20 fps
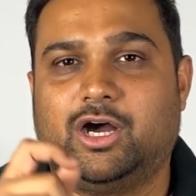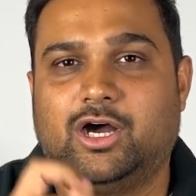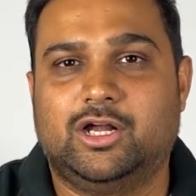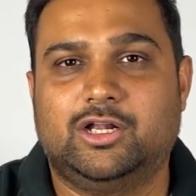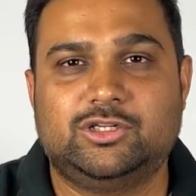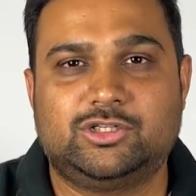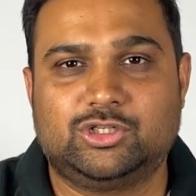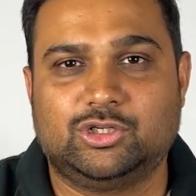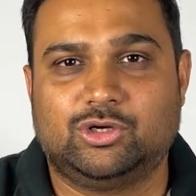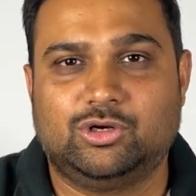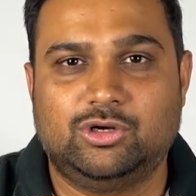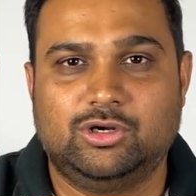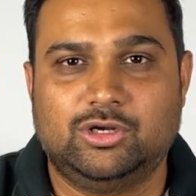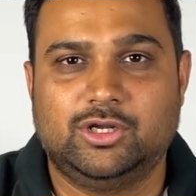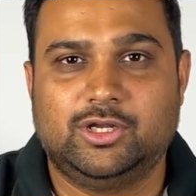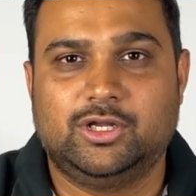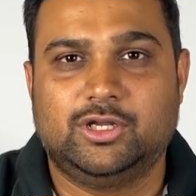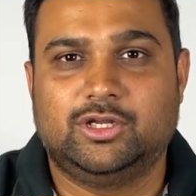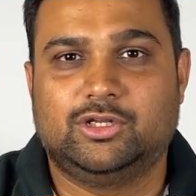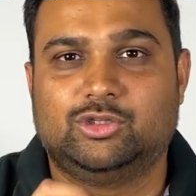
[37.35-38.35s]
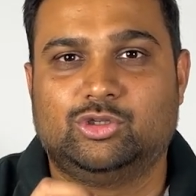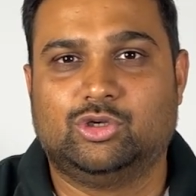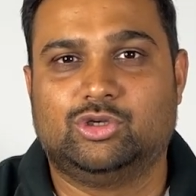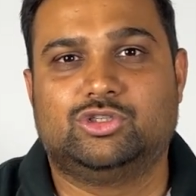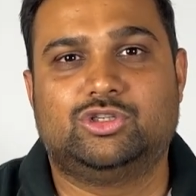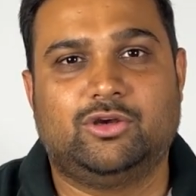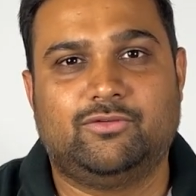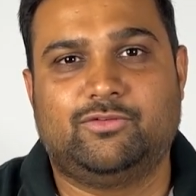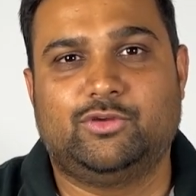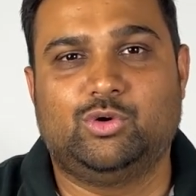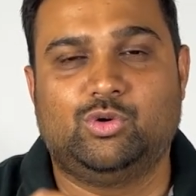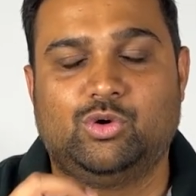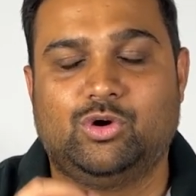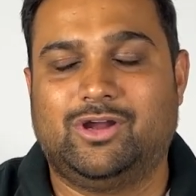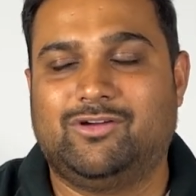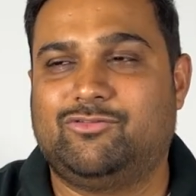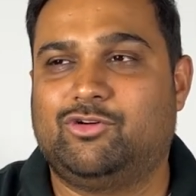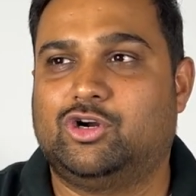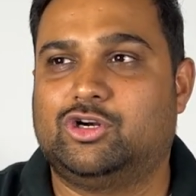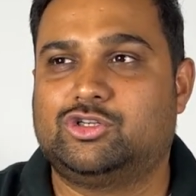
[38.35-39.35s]
Also, those of you who
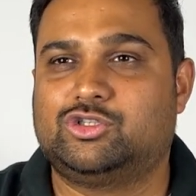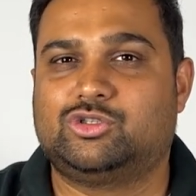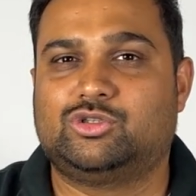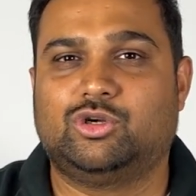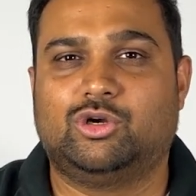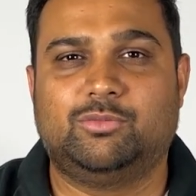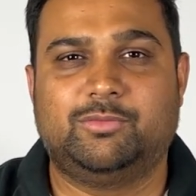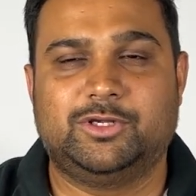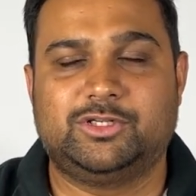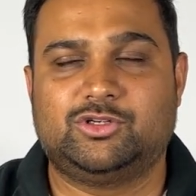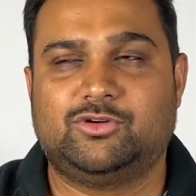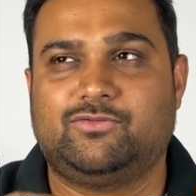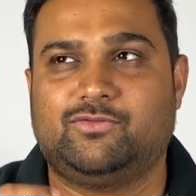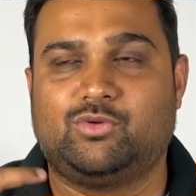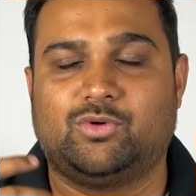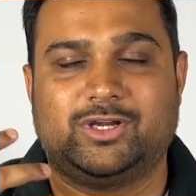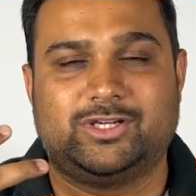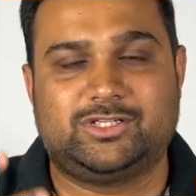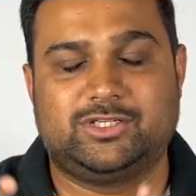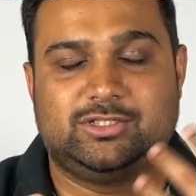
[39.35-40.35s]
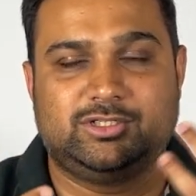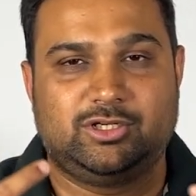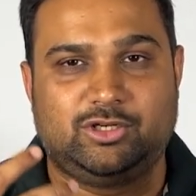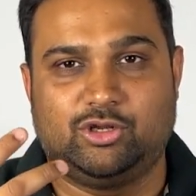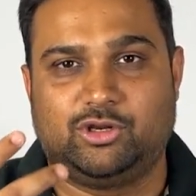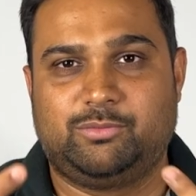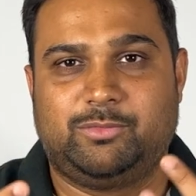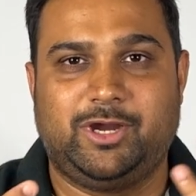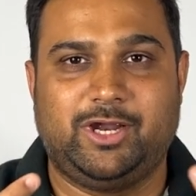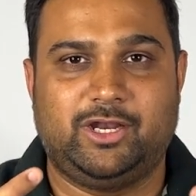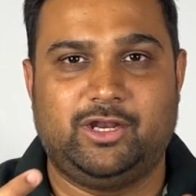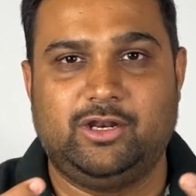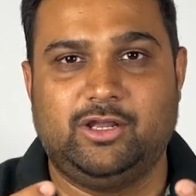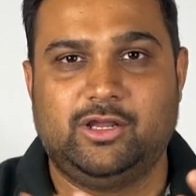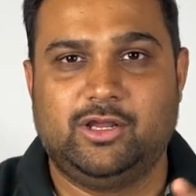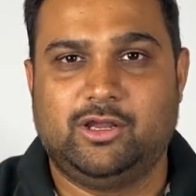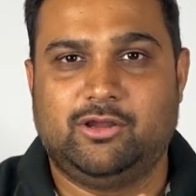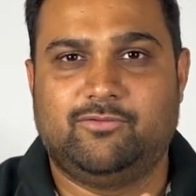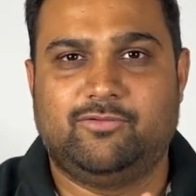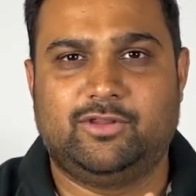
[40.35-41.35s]
have got so much of questions in your mind
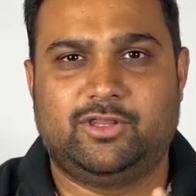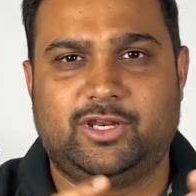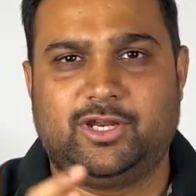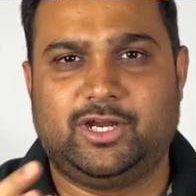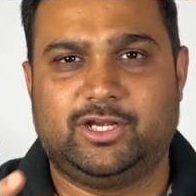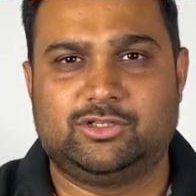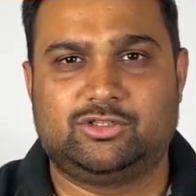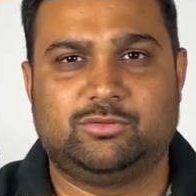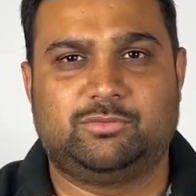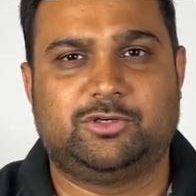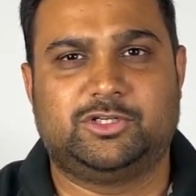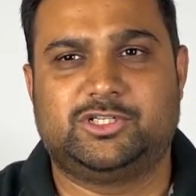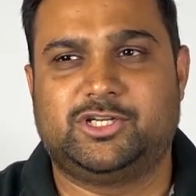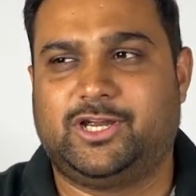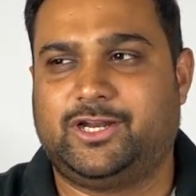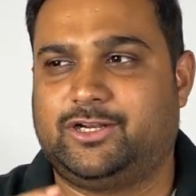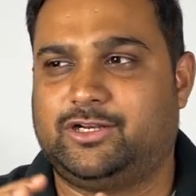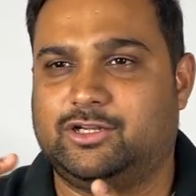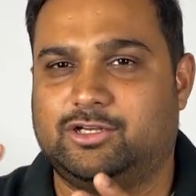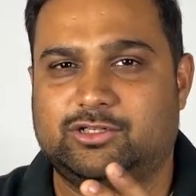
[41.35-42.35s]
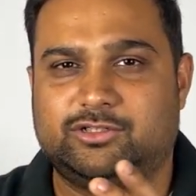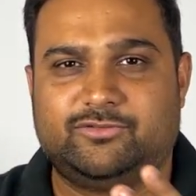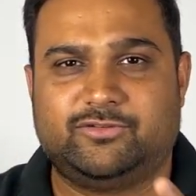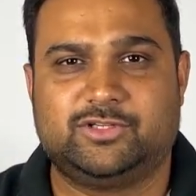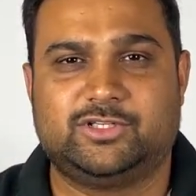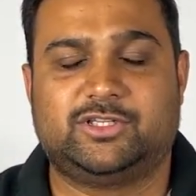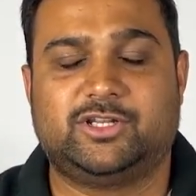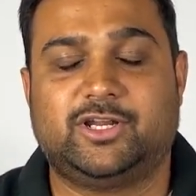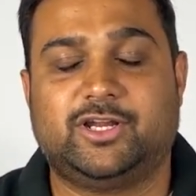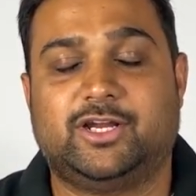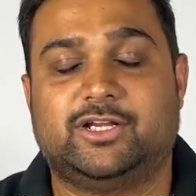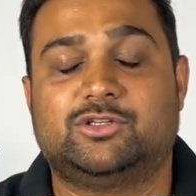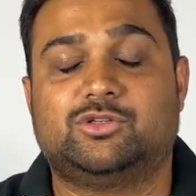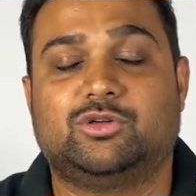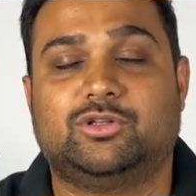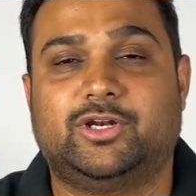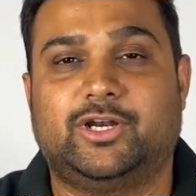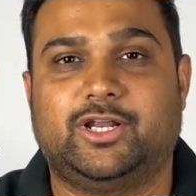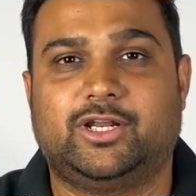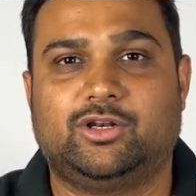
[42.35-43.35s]
with regards to projectors, with regards
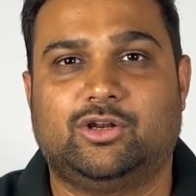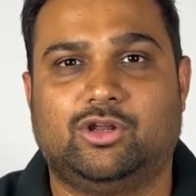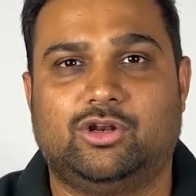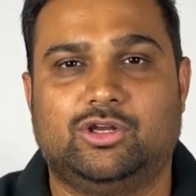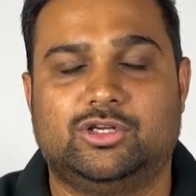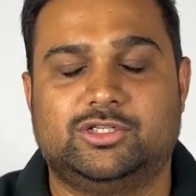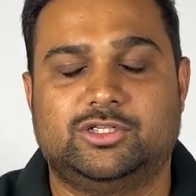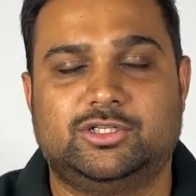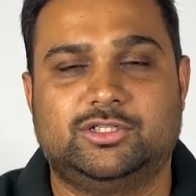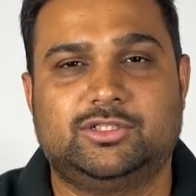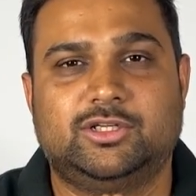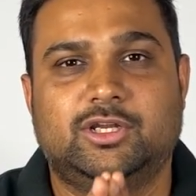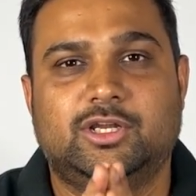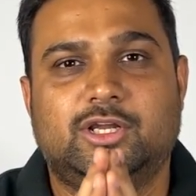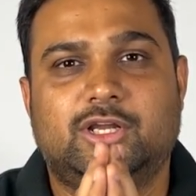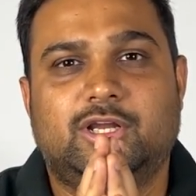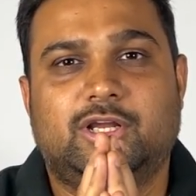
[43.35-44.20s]
to the technologies,